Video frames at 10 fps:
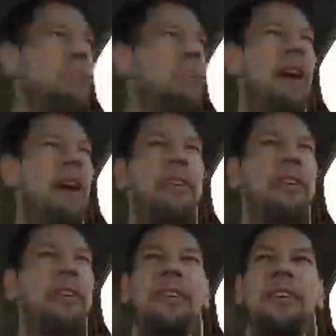of,
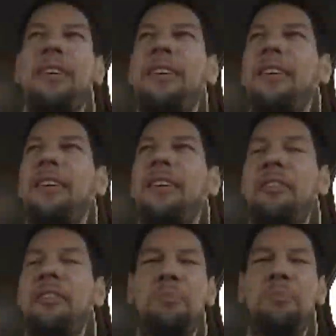how to
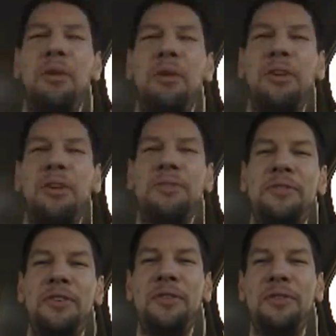upload videos
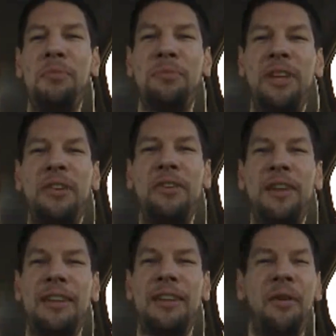to YouTube when the
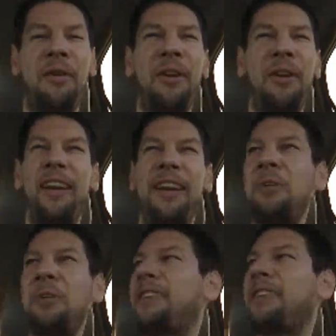internet's down, right? I
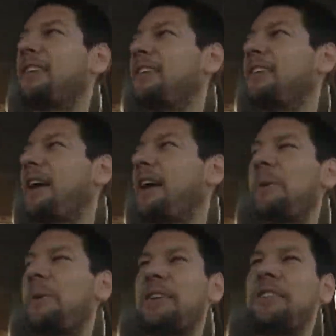mean,
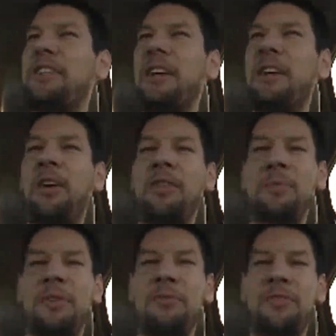how are we going to share all
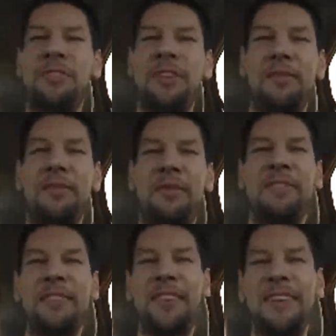this wonderful stuff? I
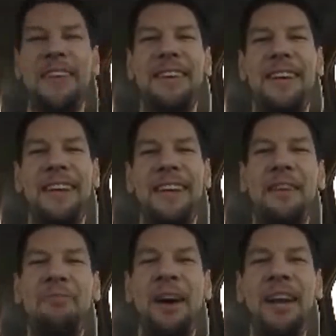need to
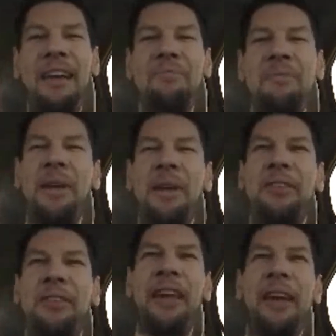buy an 8mm
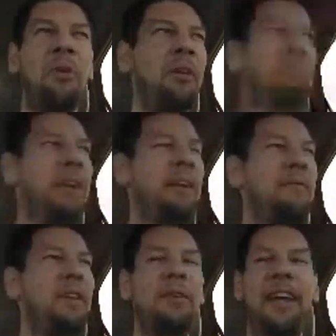camera and make a
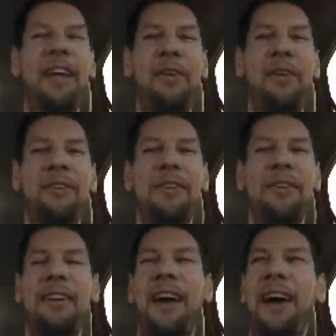video on how to
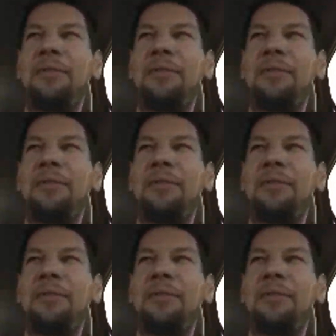how to